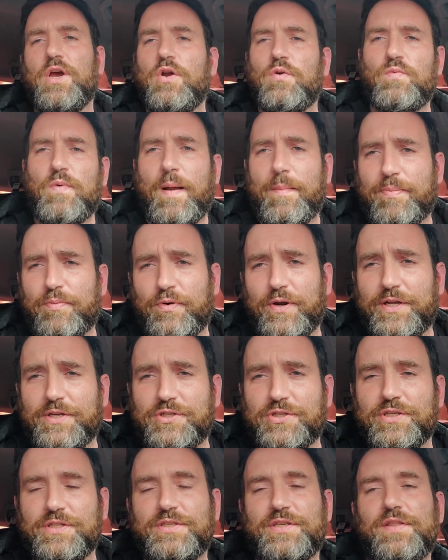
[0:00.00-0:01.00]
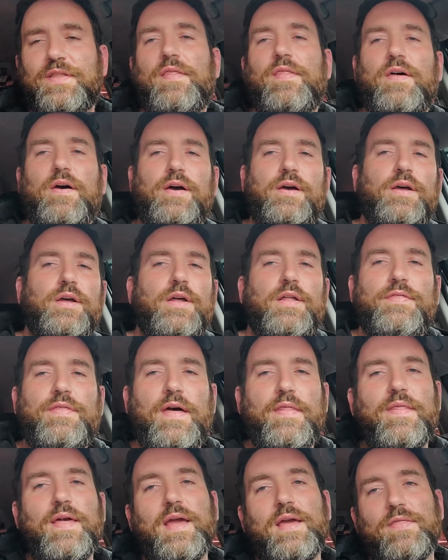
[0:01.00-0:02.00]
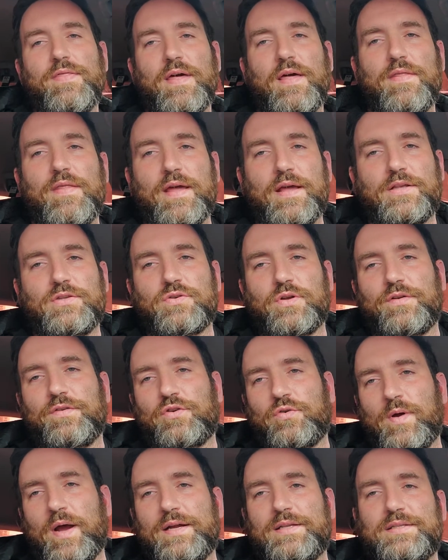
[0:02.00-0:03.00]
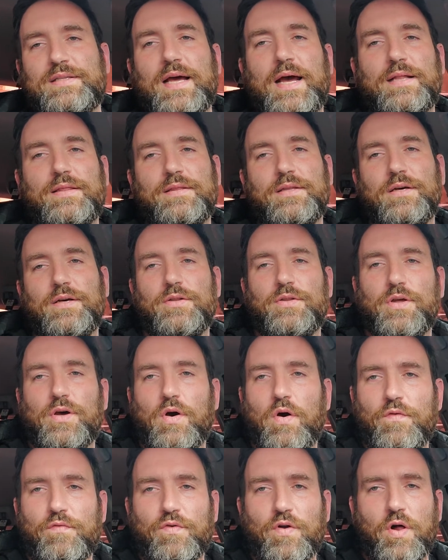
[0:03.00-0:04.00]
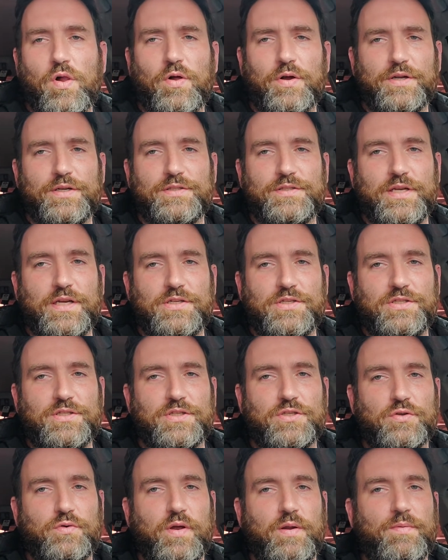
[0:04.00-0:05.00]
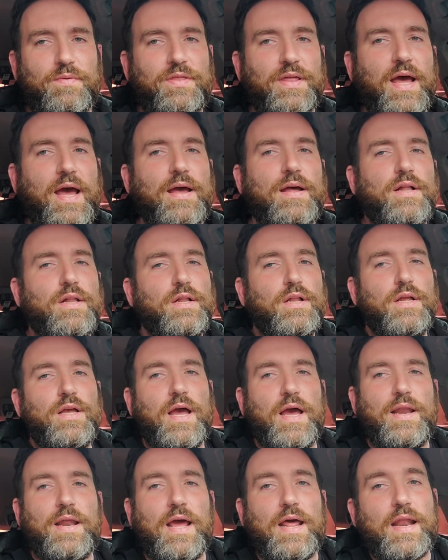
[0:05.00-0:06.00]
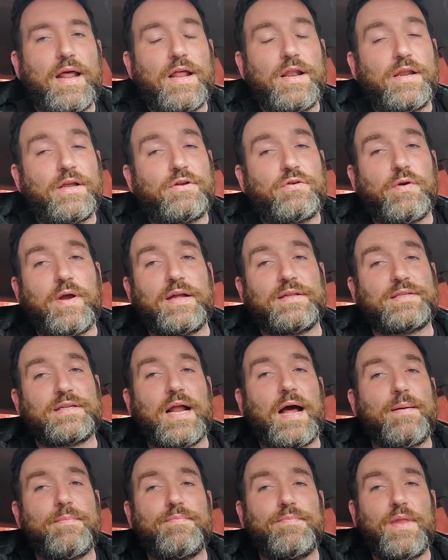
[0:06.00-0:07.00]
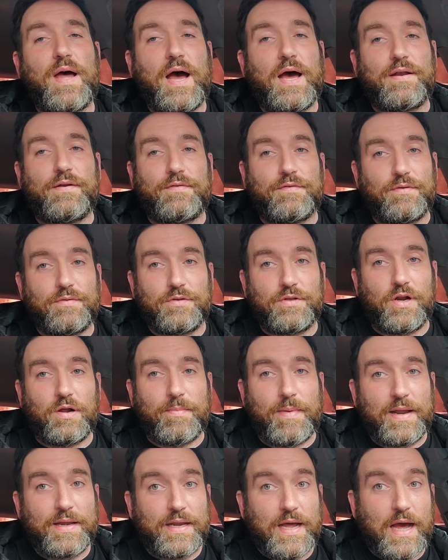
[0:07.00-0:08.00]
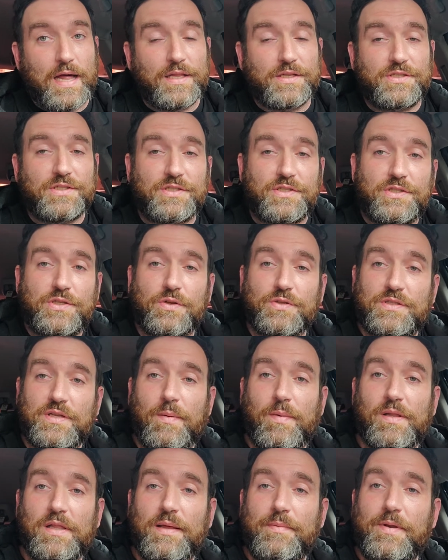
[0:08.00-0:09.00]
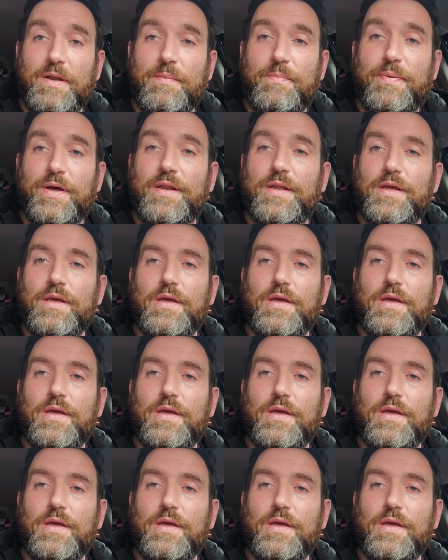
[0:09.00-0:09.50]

reparations. And then they sort of correct that. The overall organization disagreed with that. And granted, I'm not, my knowledge is still somewhat limited, but